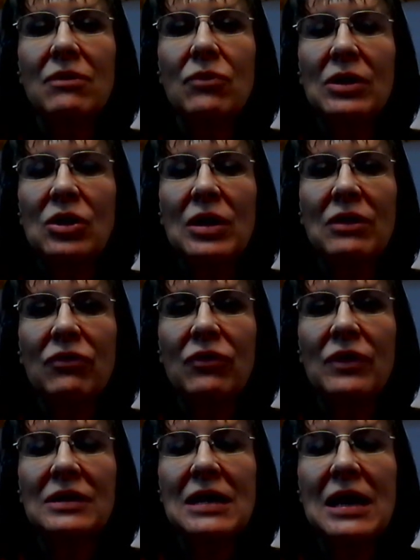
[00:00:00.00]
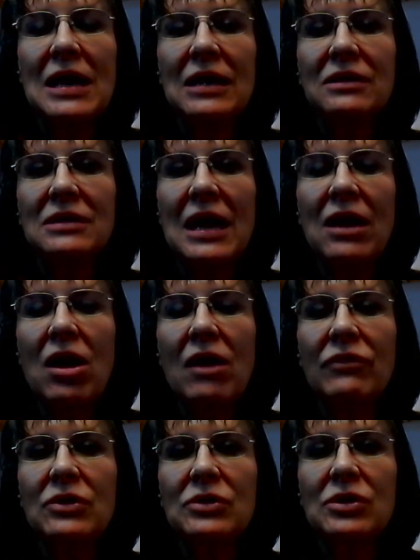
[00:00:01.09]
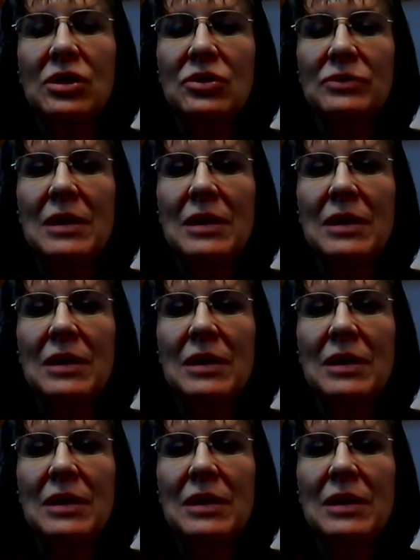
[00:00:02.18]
when you're in for the day, take off those clothes.